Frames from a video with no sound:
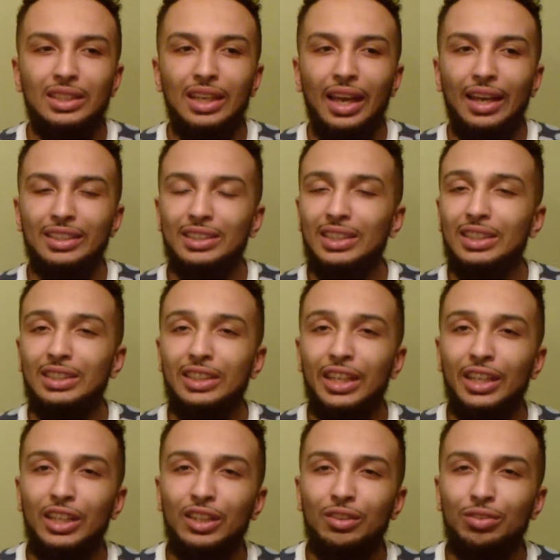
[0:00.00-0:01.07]
as a
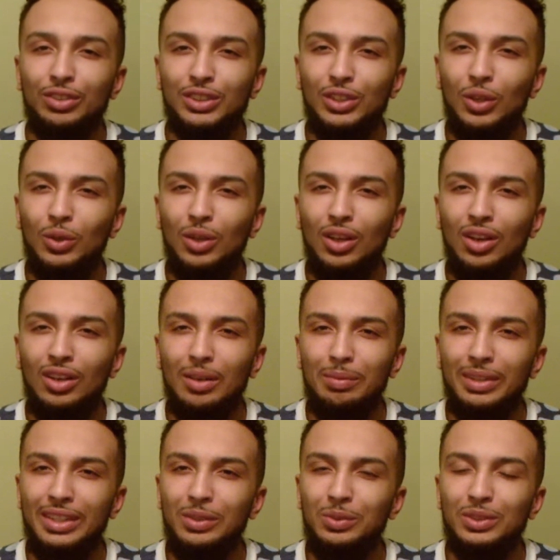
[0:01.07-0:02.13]
contender for so long. I mean,
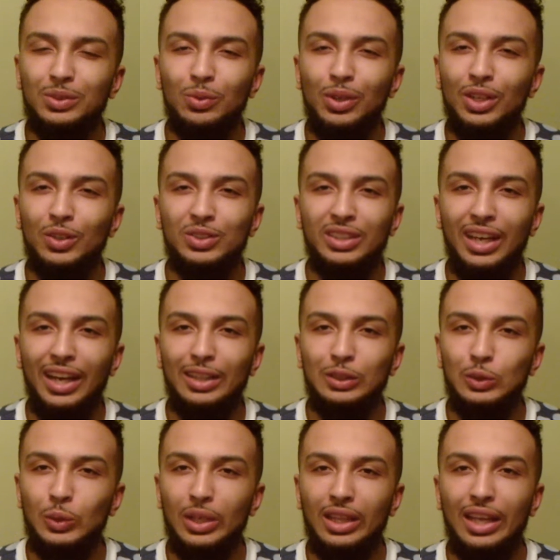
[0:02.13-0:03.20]
he was one of those guys
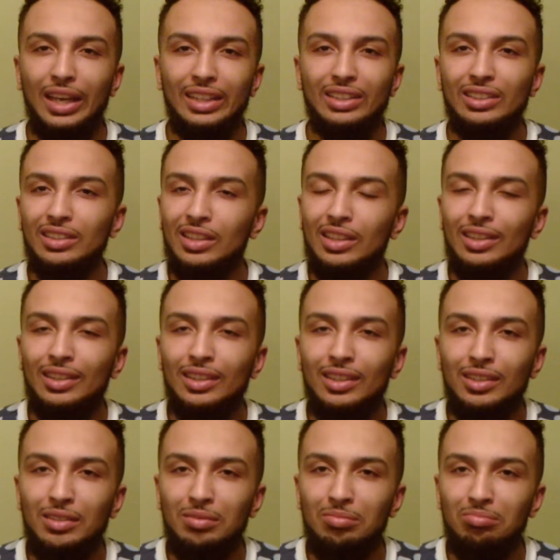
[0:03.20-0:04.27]
who had like
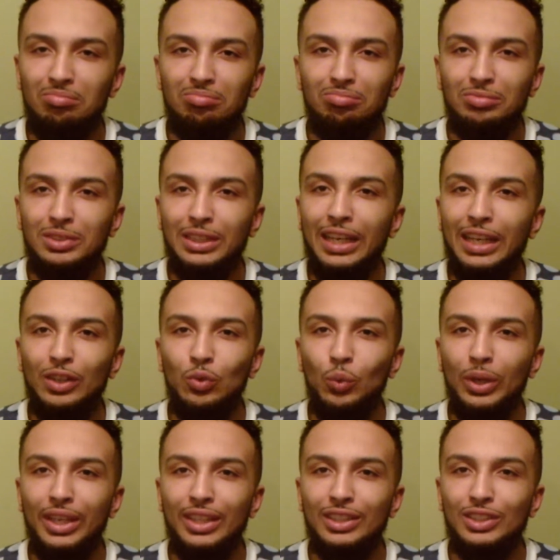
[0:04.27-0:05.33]
10
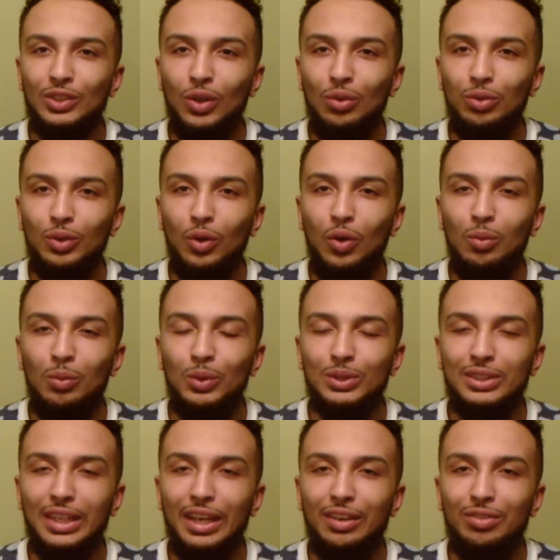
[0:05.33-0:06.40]
wins over
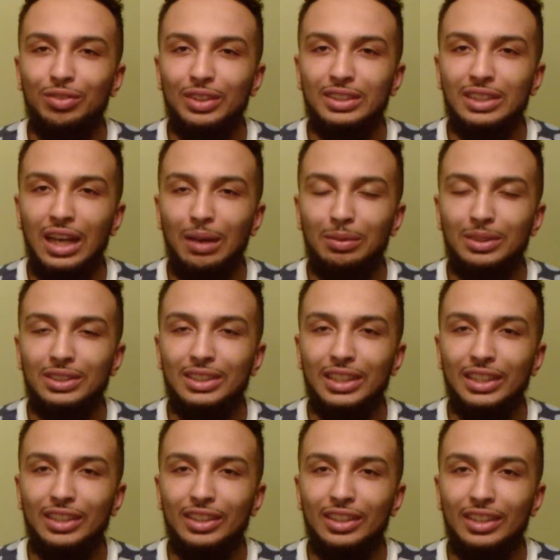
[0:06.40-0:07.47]
almost every top
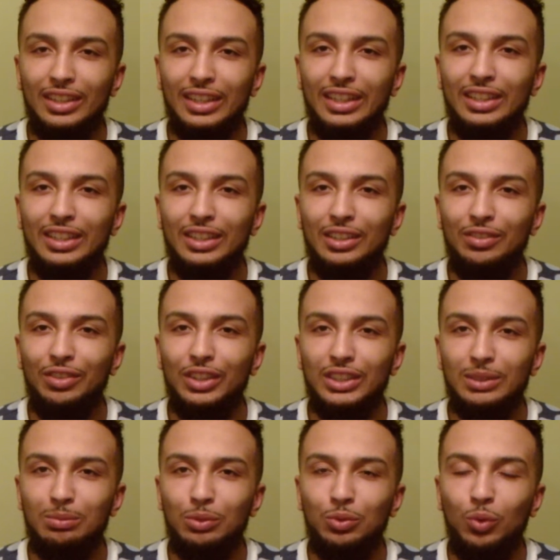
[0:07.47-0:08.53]
contender in the
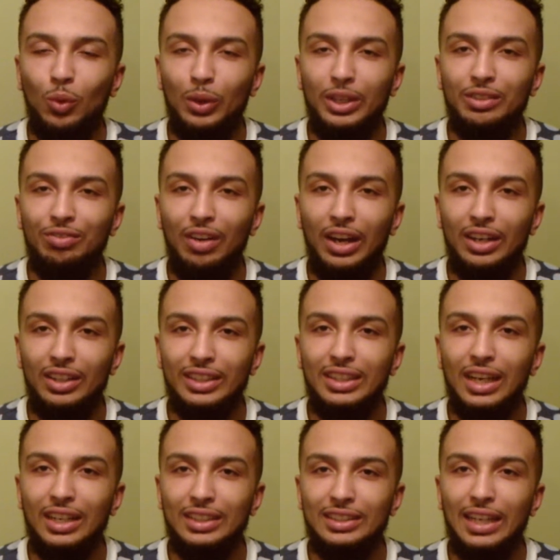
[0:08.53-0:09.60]
division before he finally
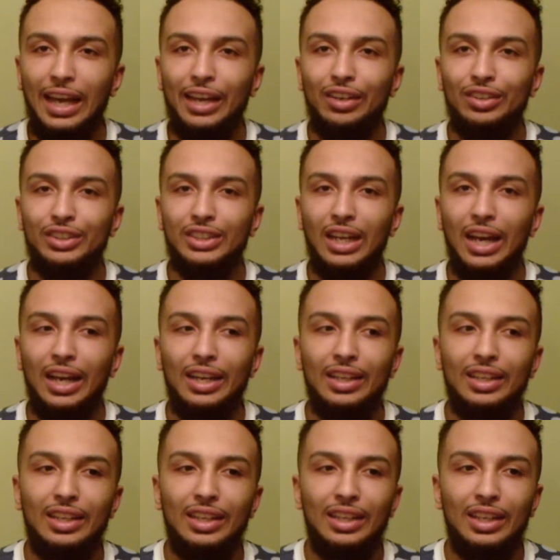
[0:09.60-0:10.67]
got his title shot.
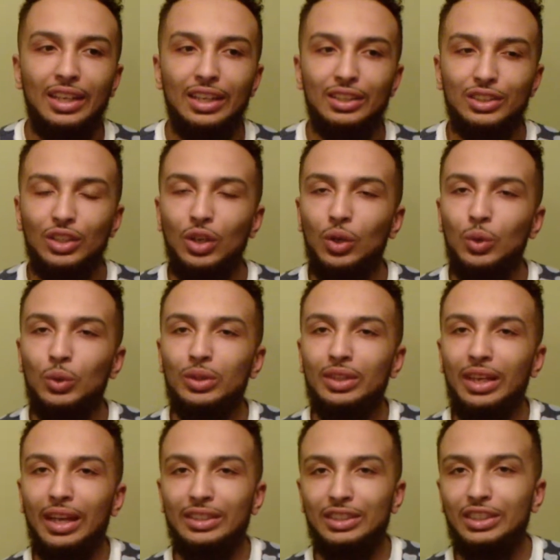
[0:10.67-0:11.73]
And so
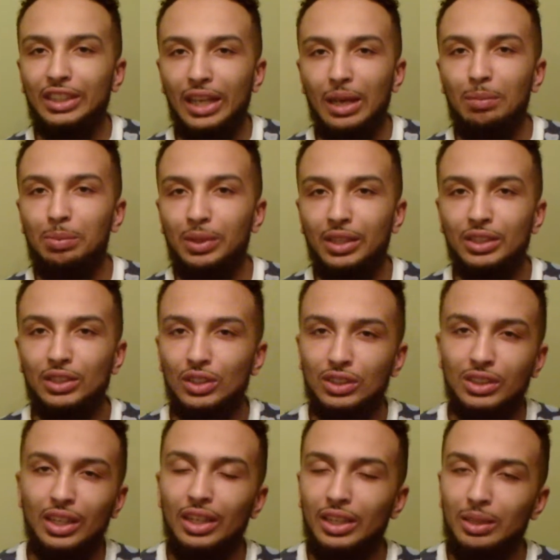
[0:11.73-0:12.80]
as a champion, it's going to
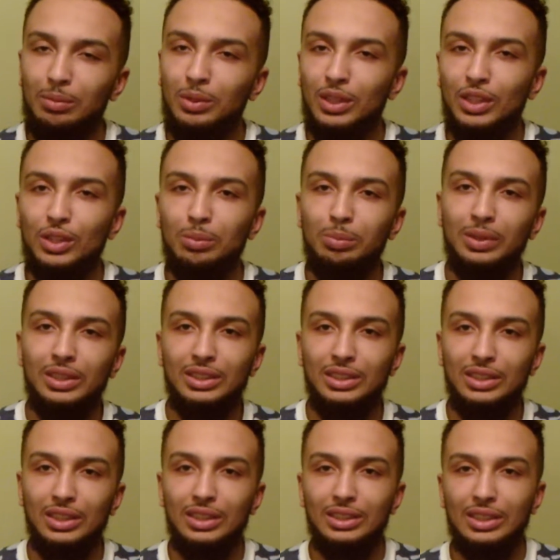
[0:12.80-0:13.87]
take him a little bit
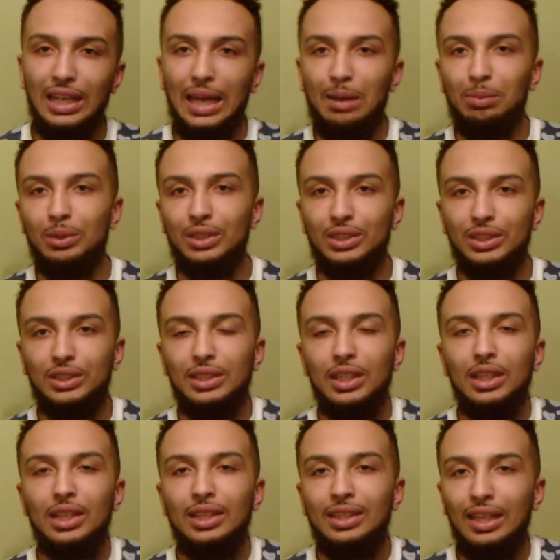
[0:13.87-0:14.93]
to establish
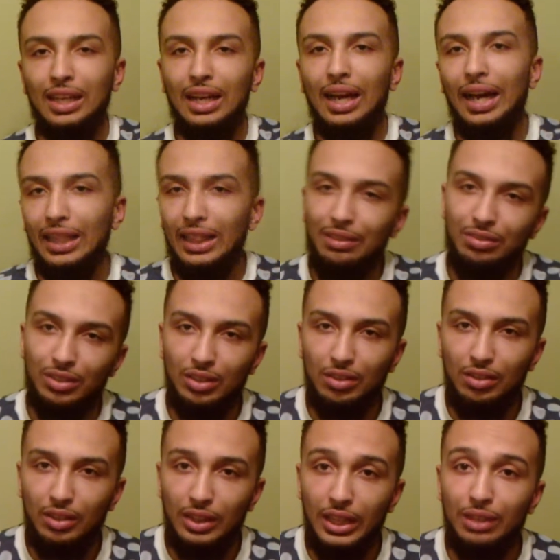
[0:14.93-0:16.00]
that high
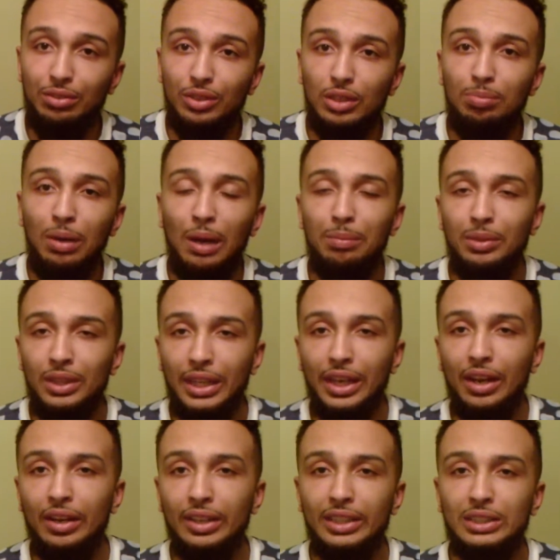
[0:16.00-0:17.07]
level of
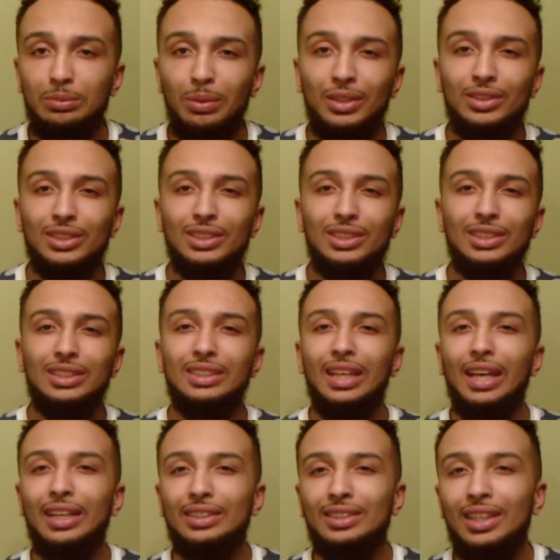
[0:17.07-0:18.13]
popularity, especially seeing
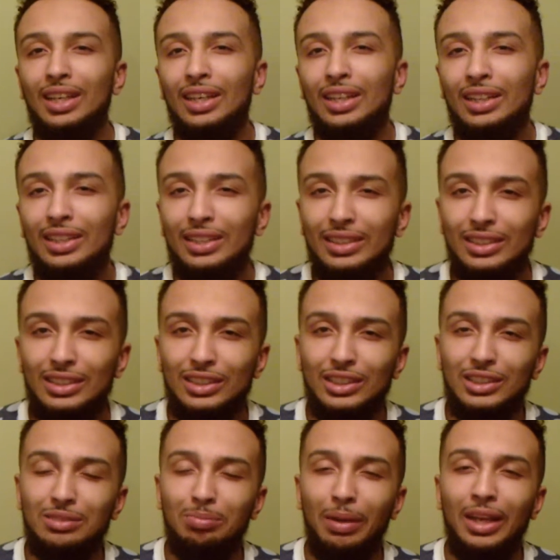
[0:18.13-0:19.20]
as
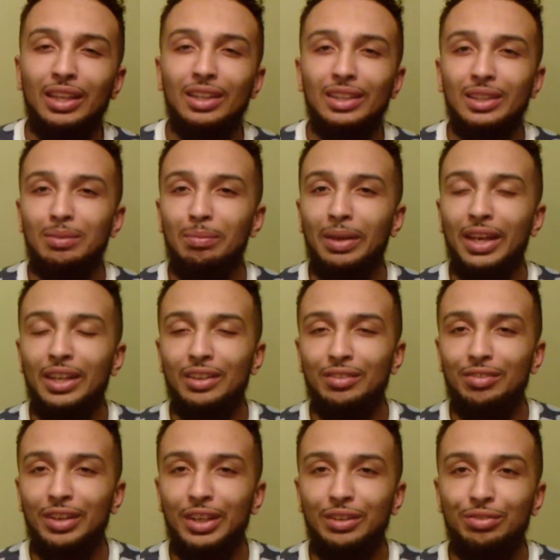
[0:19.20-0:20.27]
he's mainly a man of
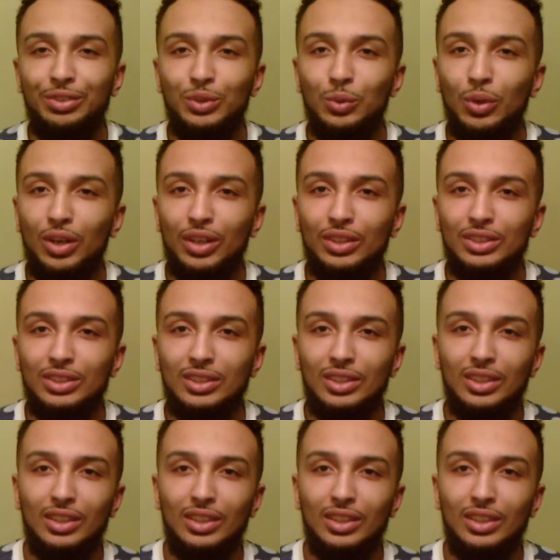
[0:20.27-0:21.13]
very few words.